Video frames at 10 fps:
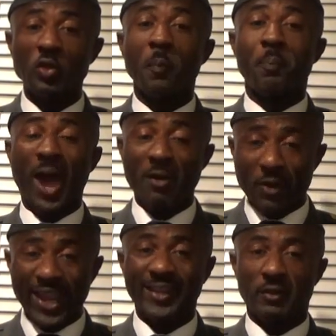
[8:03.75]
and you
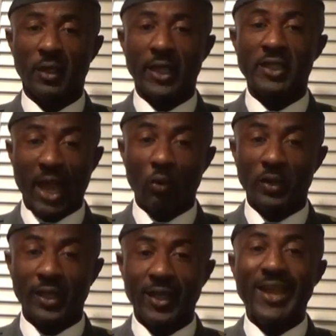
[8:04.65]
parade in
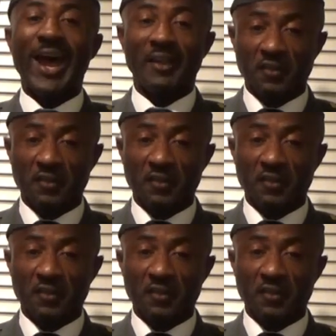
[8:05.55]
Yaoundé